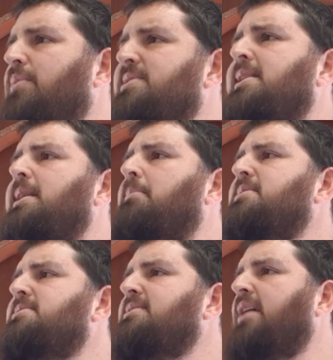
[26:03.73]
represent
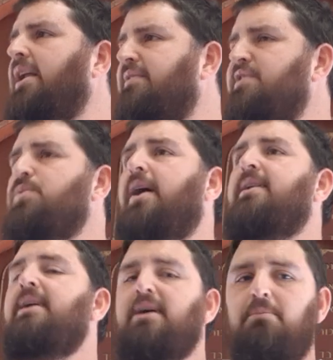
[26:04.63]
numbers. Aleph is
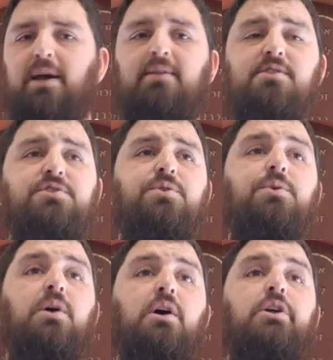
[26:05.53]
1, Beit is 2,